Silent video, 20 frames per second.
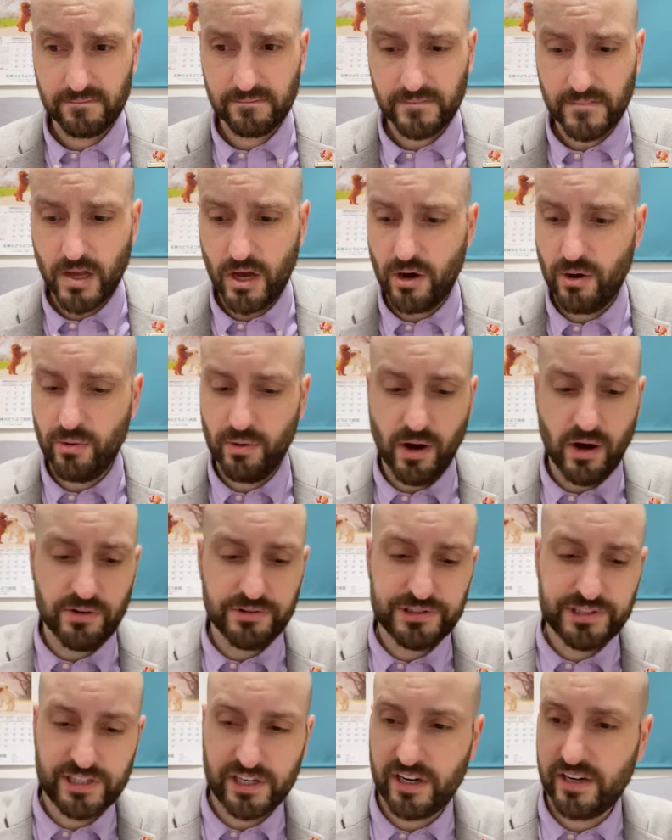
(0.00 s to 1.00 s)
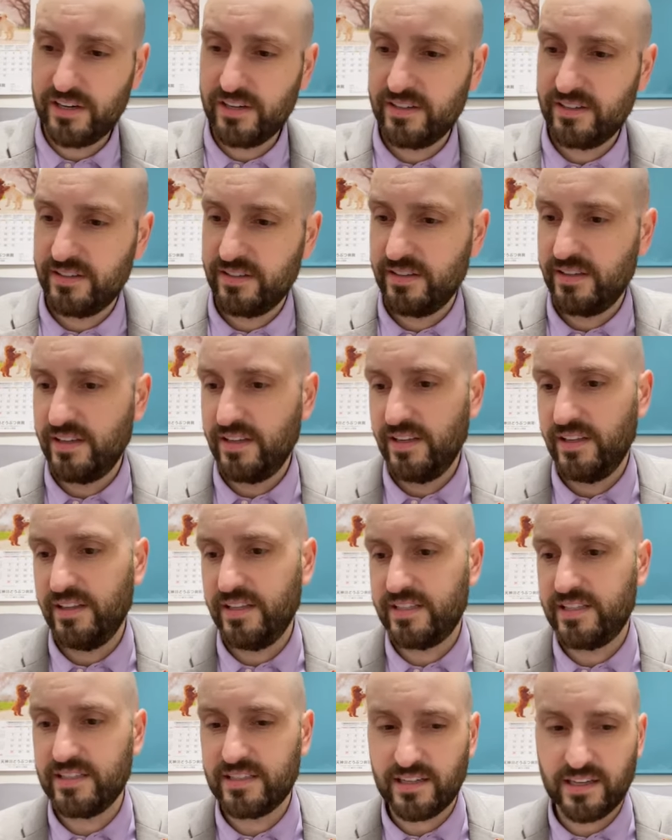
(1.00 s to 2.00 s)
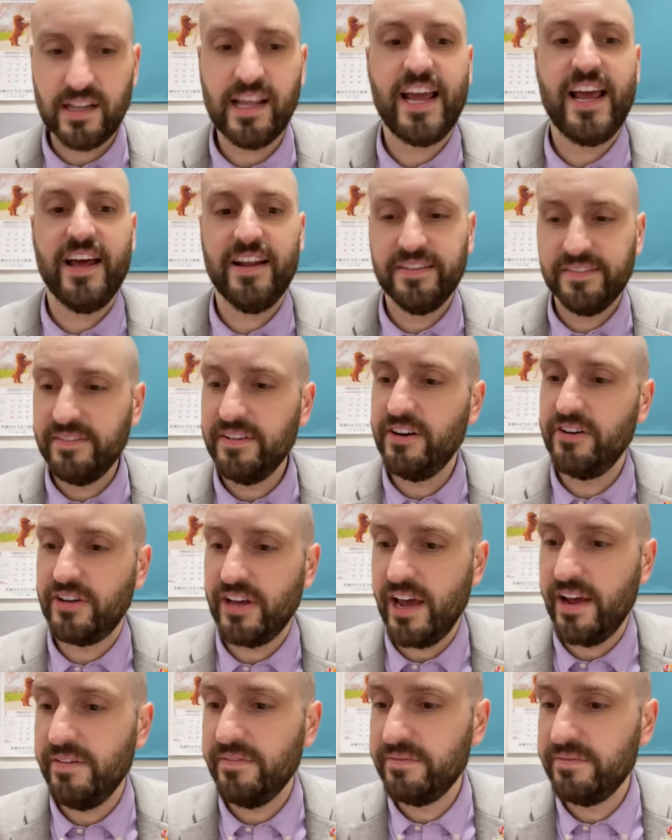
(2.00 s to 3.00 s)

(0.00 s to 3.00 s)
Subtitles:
Oh, ulcer. This is clan. Okay.